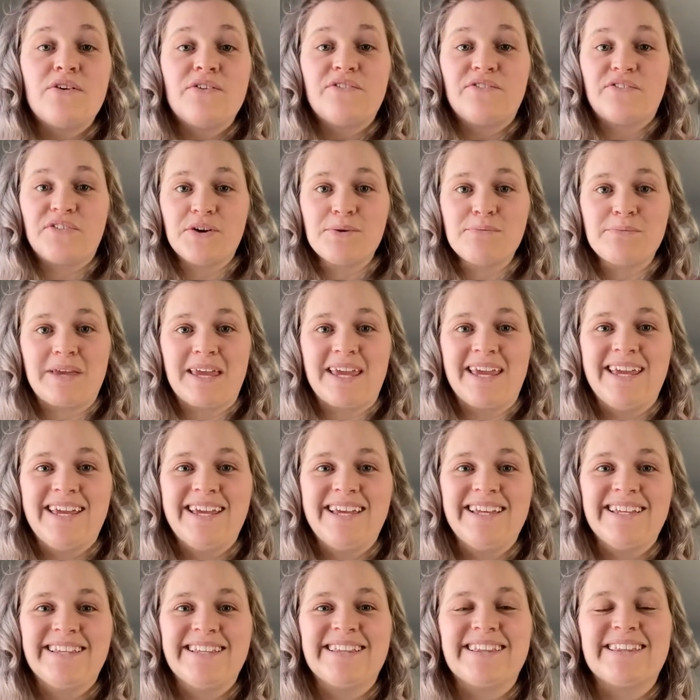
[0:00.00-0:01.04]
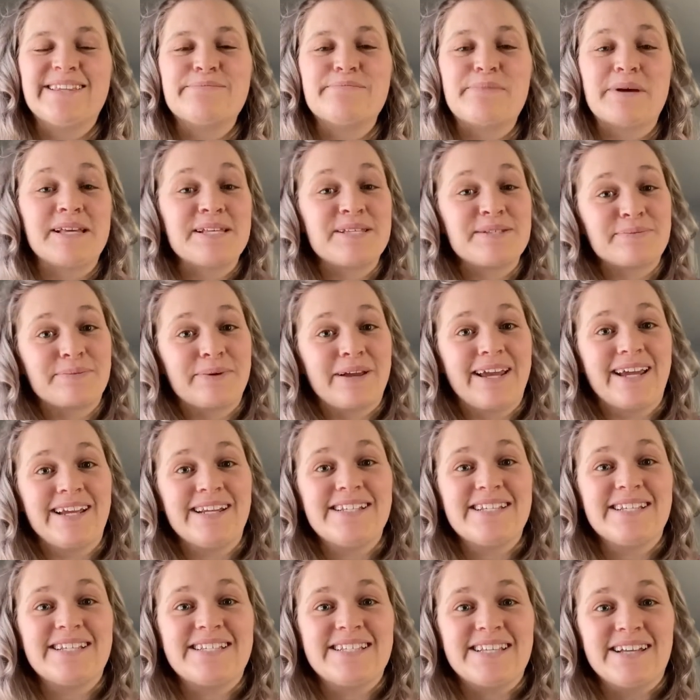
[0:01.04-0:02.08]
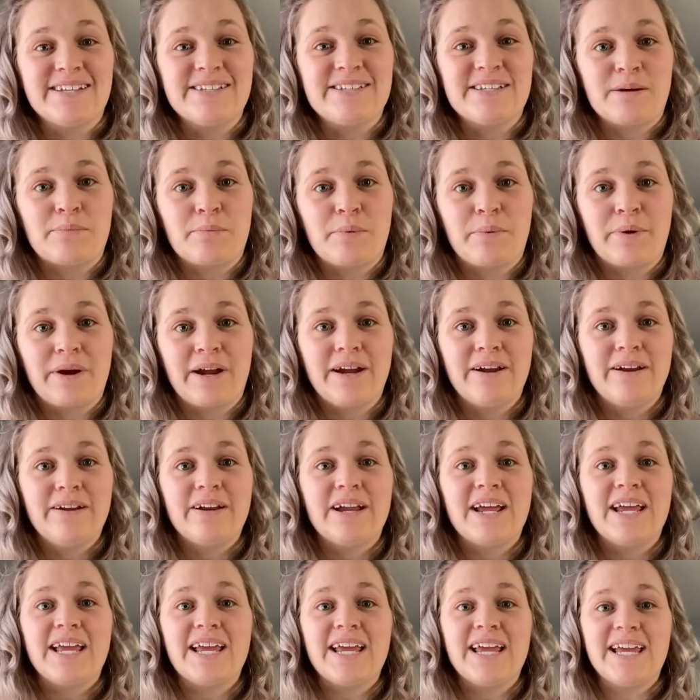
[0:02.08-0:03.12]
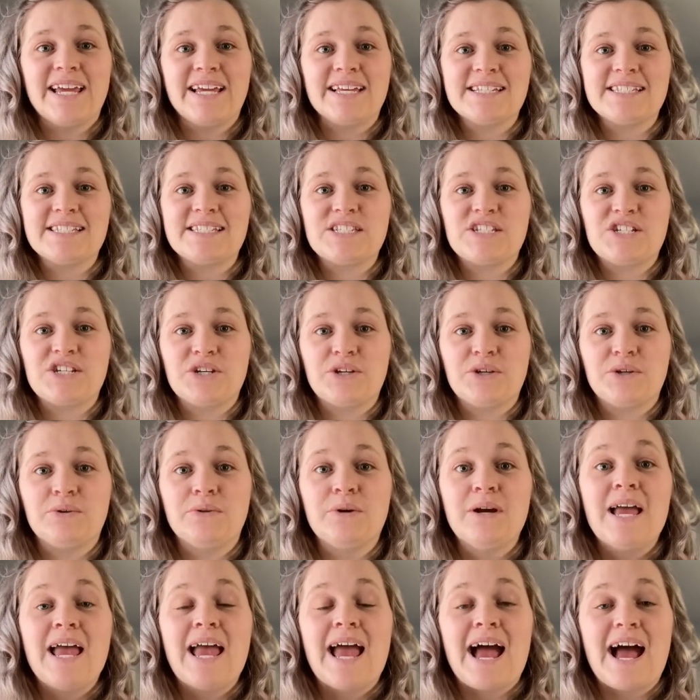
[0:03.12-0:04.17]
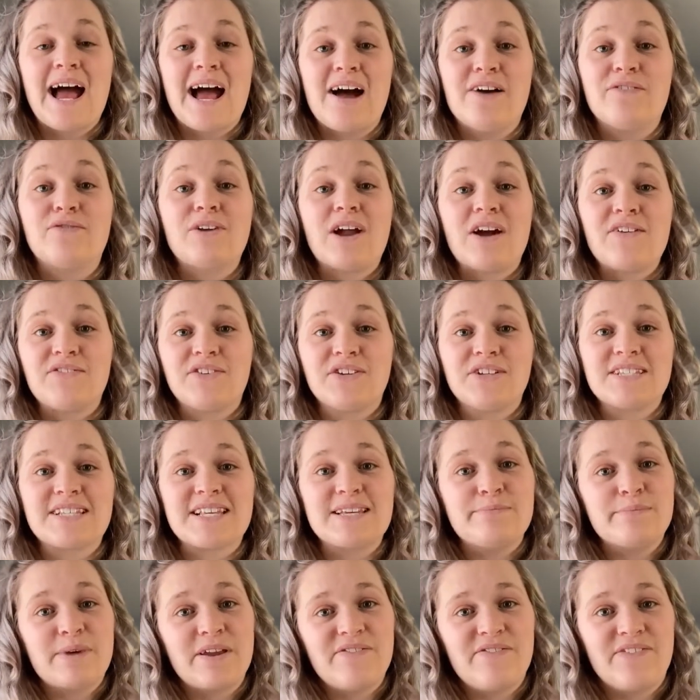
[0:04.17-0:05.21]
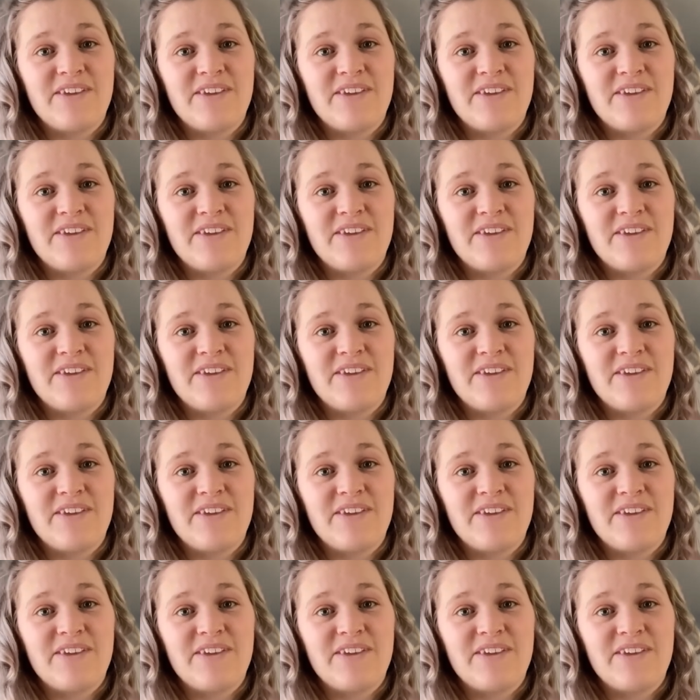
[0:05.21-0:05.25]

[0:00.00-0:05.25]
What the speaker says: For me, the best way to sell Tupperware is to have raffles in my